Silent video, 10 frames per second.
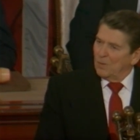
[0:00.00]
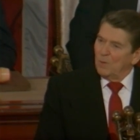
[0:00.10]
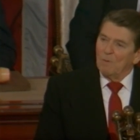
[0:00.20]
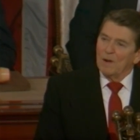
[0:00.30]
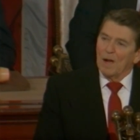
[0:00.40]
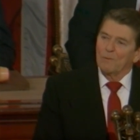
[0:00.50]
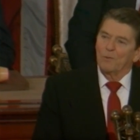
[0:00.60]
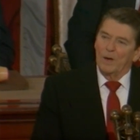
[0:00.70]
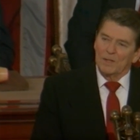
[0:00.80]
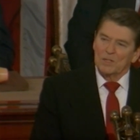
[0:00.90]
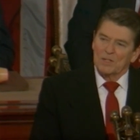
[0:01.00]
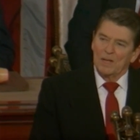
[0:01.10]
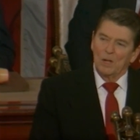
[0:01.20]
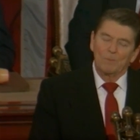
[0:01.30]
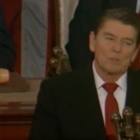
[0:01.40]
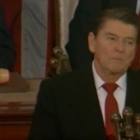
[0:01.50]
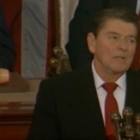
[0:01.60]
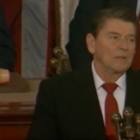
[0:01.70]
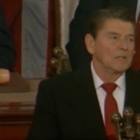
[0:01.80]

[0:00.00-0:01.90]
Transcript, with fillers: We want our friends to help us meet